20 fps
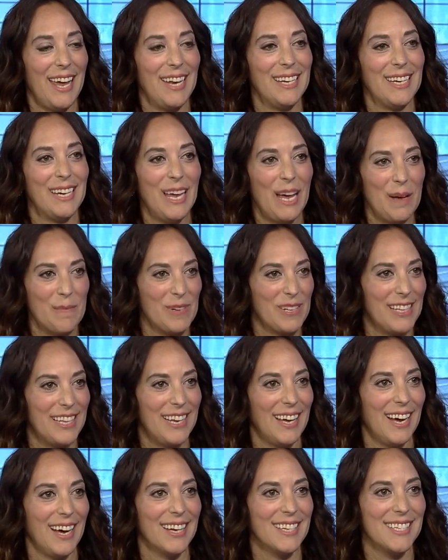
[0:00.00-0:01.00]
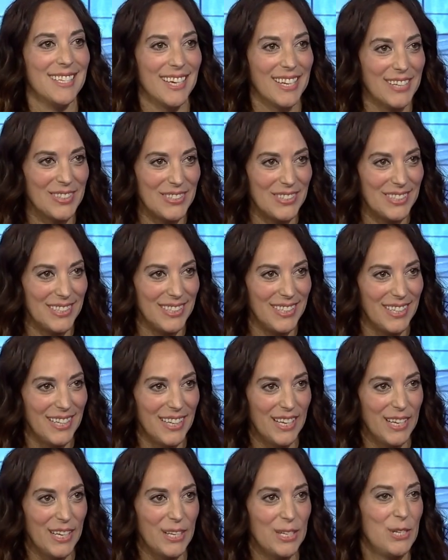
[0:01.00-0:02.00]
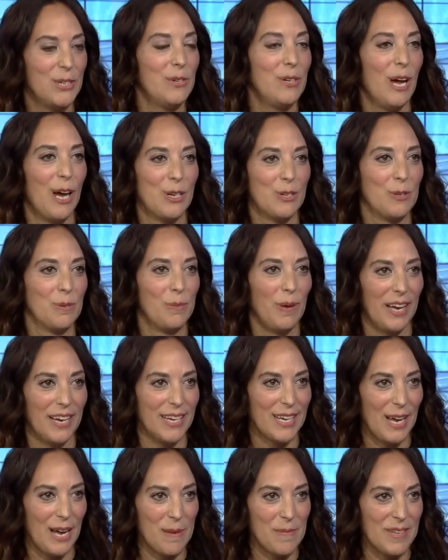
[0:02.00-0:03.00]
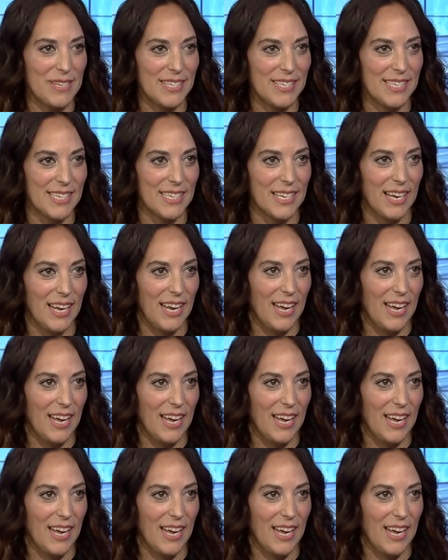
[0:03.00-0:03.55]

and chemically identical to natural mined diamonds.